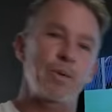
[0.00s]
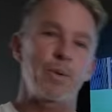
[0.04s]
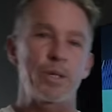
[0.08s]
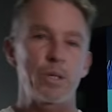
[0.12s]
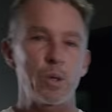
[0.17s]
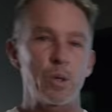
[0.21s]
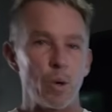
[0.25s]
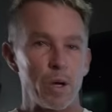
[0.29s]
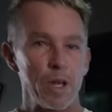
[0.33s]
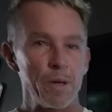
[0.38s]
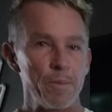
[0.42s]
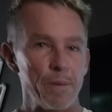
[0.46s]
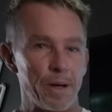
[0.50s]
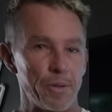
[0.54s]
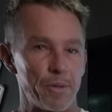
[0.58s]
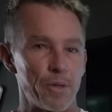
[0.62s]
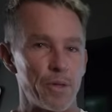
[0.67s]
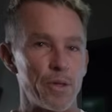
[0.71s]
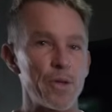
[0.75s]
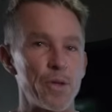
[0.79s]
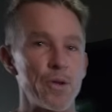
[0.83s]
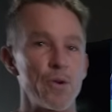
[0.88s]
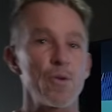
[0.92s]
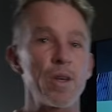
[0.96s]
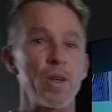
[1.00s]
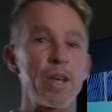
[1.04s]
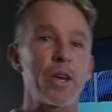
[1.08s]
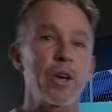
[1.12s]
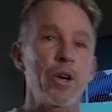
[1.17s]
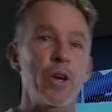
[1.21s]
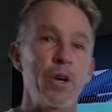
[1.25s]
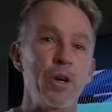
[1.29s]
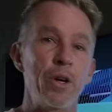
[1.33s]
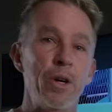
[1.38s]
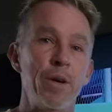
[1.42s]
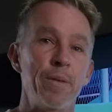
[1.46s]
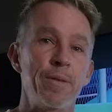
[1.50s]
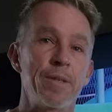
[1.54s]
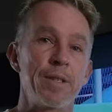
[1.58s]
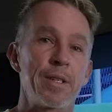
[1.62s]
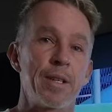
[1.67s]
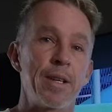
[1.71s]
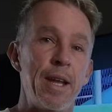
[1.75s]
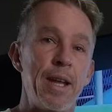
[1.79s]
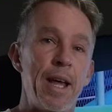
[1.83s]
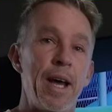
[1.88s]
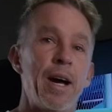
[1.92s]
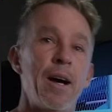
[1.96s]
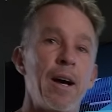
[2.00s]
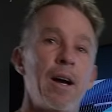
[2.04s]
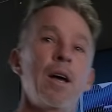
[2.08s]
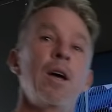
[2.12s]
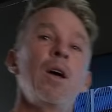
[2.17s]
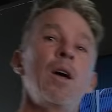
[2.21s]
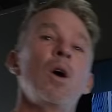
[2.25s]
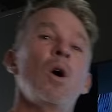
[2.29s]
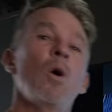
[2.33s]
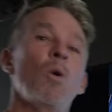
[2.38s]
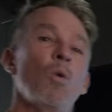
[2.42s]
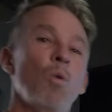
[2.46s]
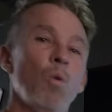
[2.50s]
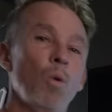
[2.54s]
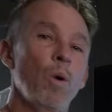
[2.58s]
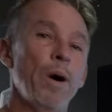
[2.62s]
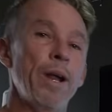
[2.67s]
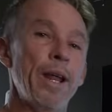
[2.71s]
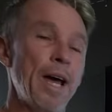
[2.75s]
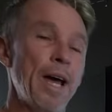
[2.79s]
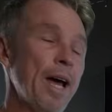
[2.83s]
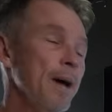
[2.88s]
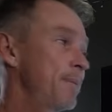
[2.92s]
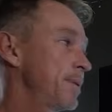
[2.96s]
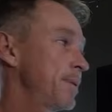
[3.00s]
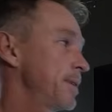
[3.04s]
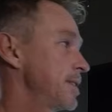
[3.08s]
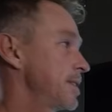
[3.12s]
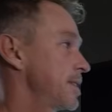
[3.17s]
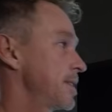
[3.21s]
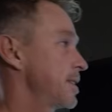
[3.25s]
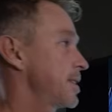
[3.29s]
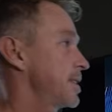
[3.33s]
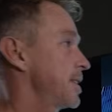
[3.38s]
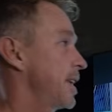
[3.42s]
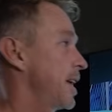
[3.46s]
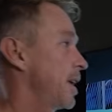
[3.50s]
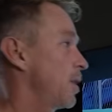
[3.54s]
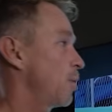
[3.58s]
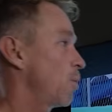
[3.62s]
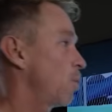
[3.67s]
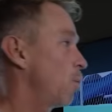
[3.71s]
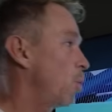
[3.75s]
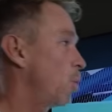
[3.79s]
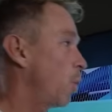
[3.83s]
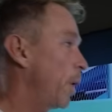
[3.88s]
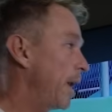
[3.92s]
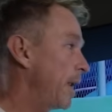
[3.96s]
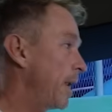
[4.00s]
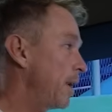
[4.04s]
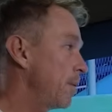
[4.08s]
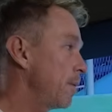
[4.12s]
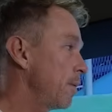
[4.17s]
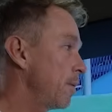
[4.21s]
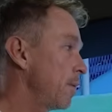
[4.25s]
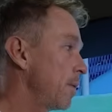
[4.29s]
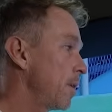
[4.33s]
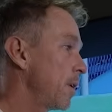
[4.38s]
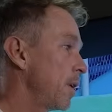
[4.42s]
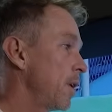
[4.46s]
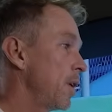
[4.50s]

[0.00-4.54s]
we're talking about the 3 curves. Now, what happens is that when,